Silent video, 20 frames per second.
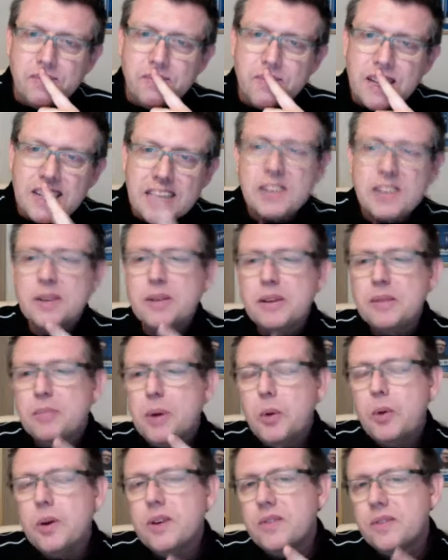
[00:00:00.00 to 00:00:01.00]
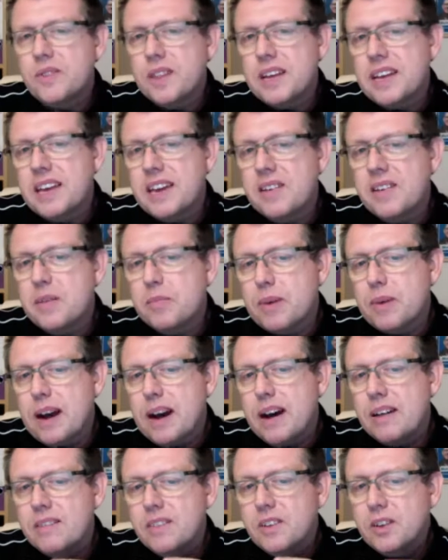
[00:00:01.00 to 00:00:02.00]
there's an important thing here
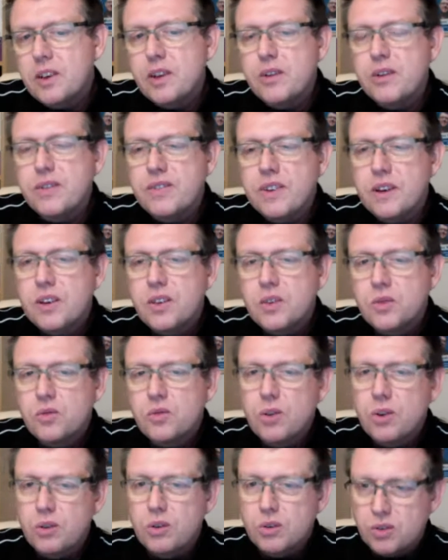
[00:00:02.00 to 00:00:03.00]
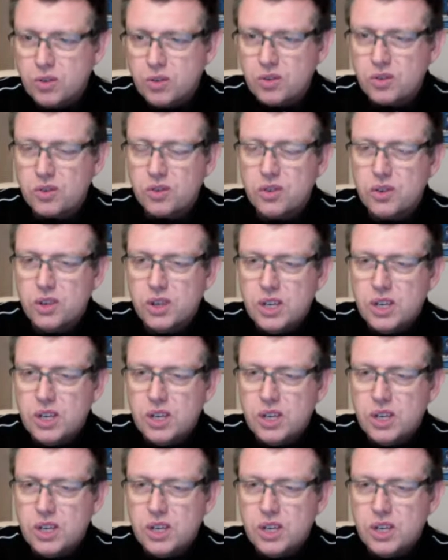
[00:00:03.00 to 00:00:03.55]
about the universal laws.